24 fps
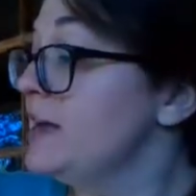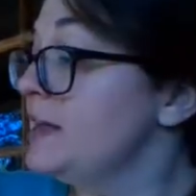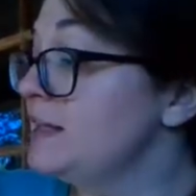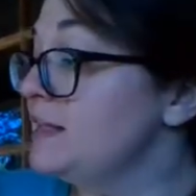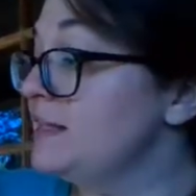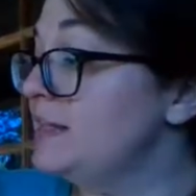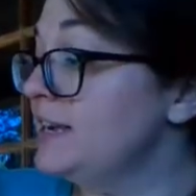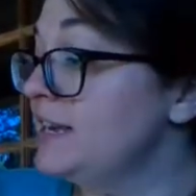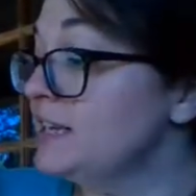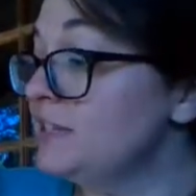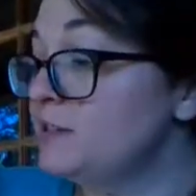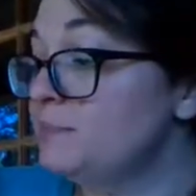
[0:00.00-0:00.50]

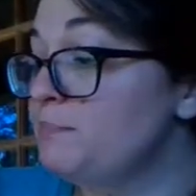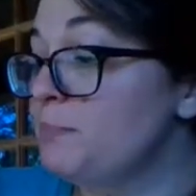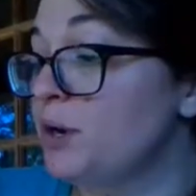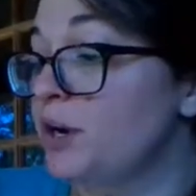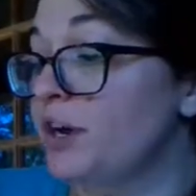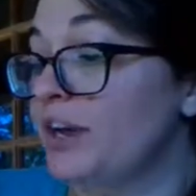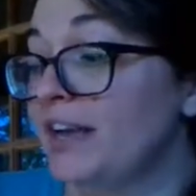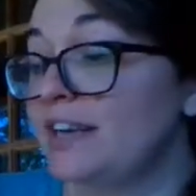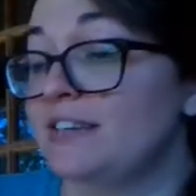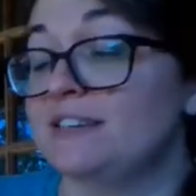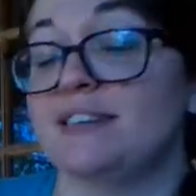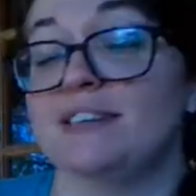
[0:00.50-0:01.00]
This
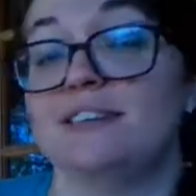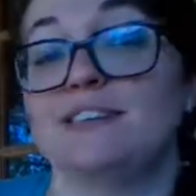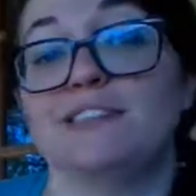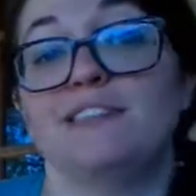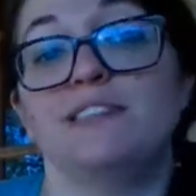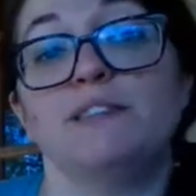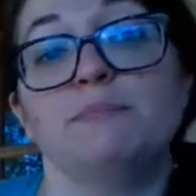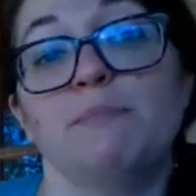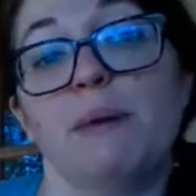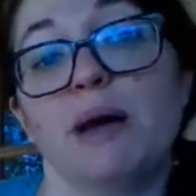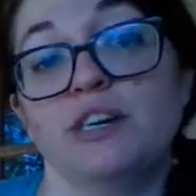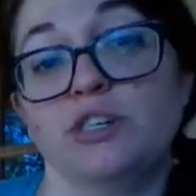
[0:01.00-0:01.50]
book is a
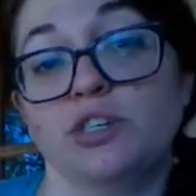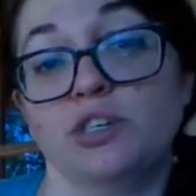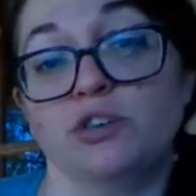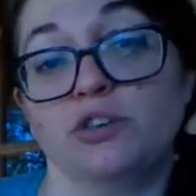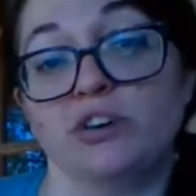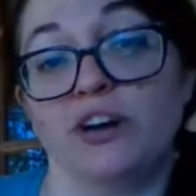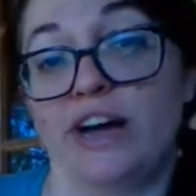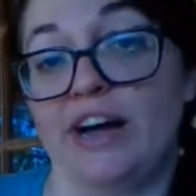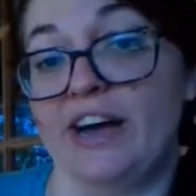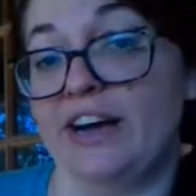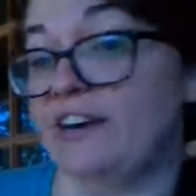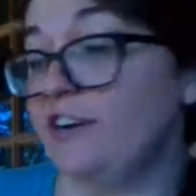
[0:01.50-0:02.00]
special
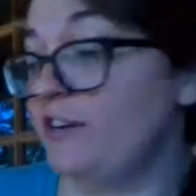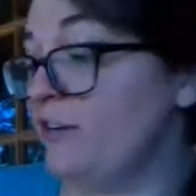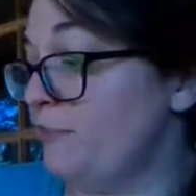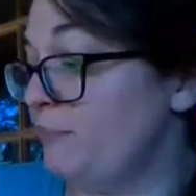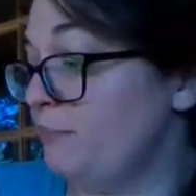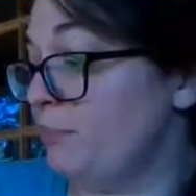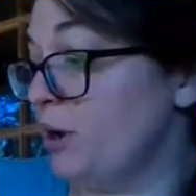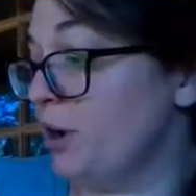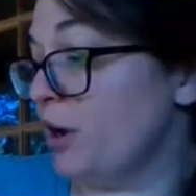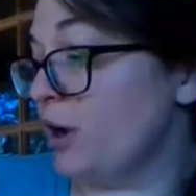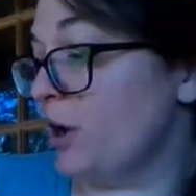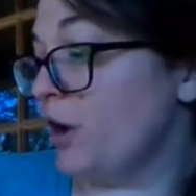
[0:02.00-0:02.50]
kind
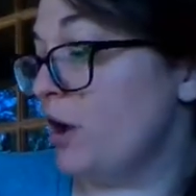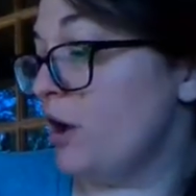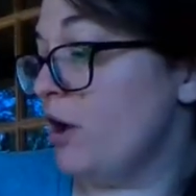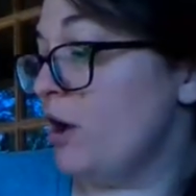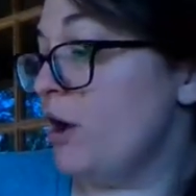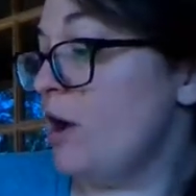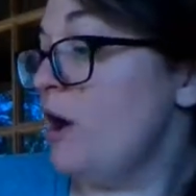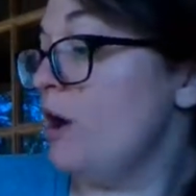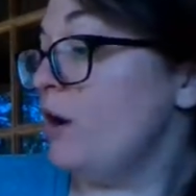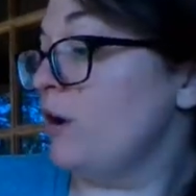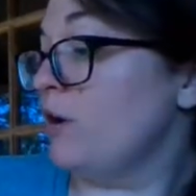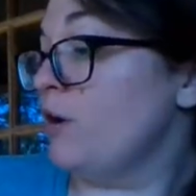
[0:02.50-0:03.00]
of book
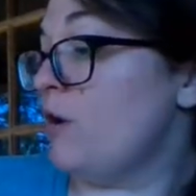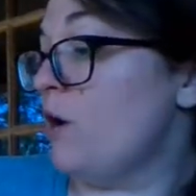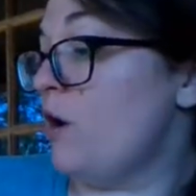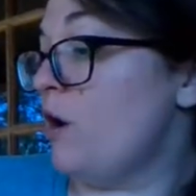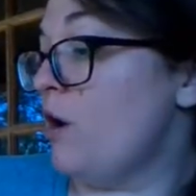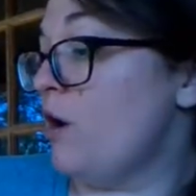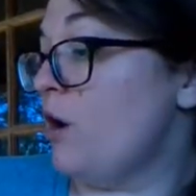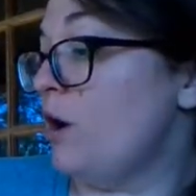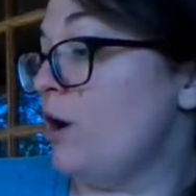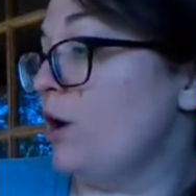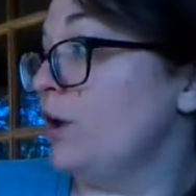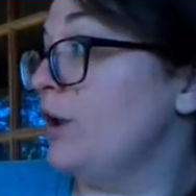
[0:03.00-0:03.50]

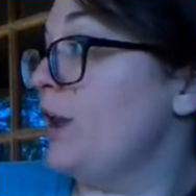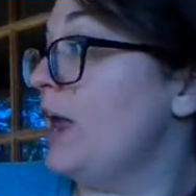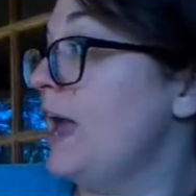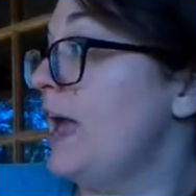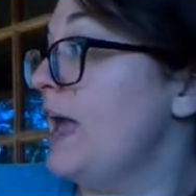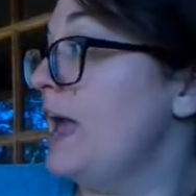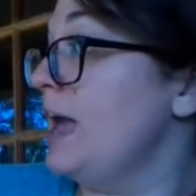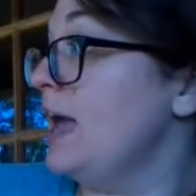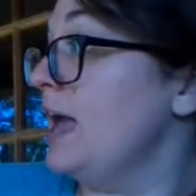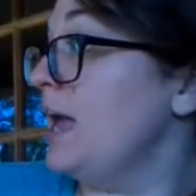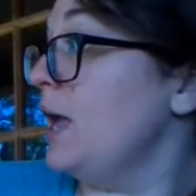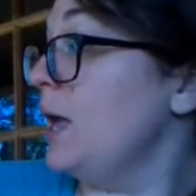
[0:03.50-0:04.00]
called
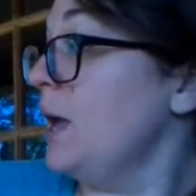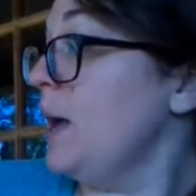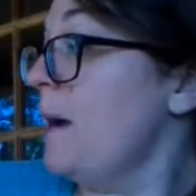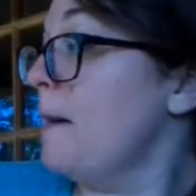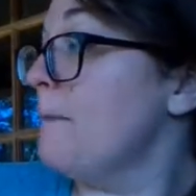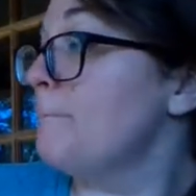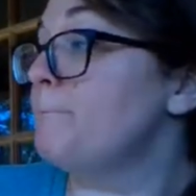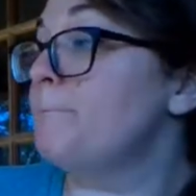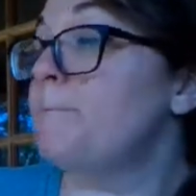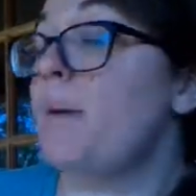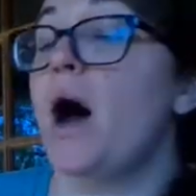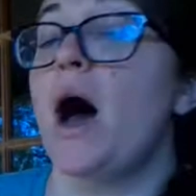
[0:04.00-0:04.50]
a
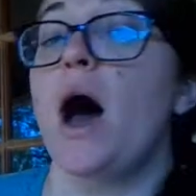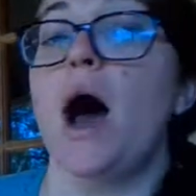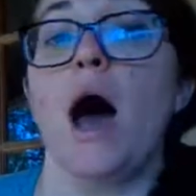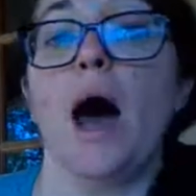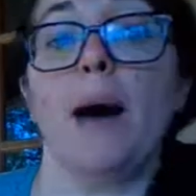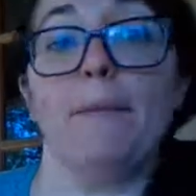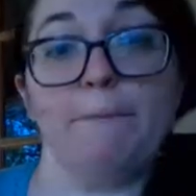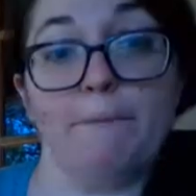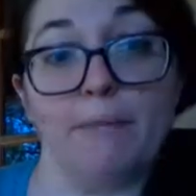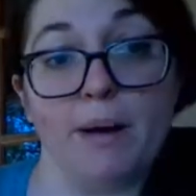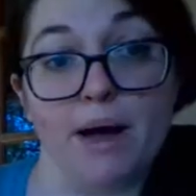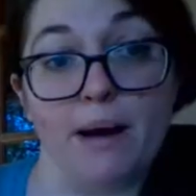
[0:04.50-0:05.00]

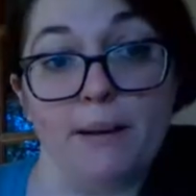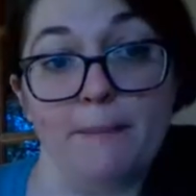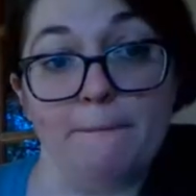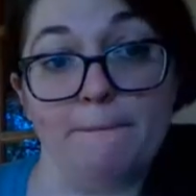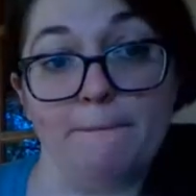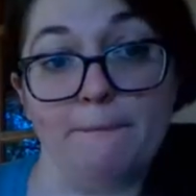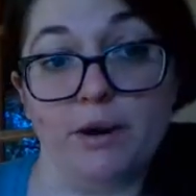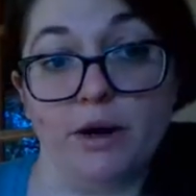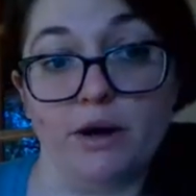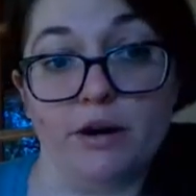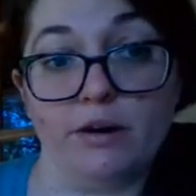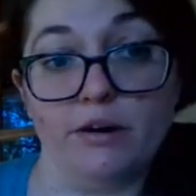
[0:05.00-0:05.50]
pop-up
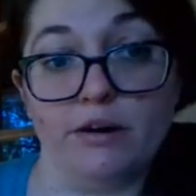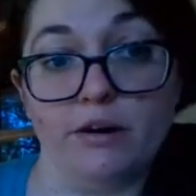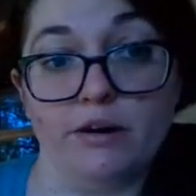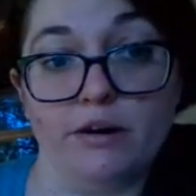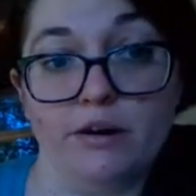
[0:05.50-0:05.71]
book.